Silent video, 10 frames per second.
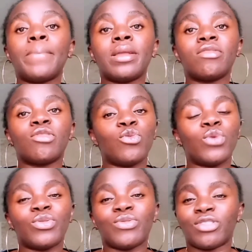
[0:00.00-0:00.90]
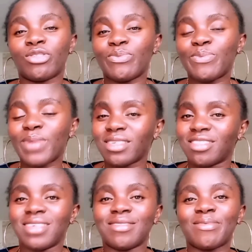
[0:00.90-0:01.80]
please do well to
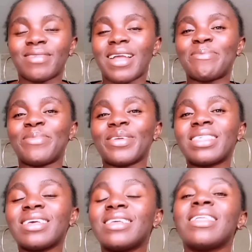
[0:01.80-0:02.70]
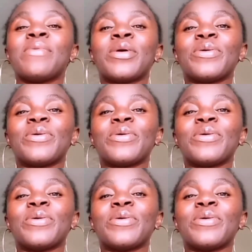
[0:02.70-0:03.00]
smash the subscribe button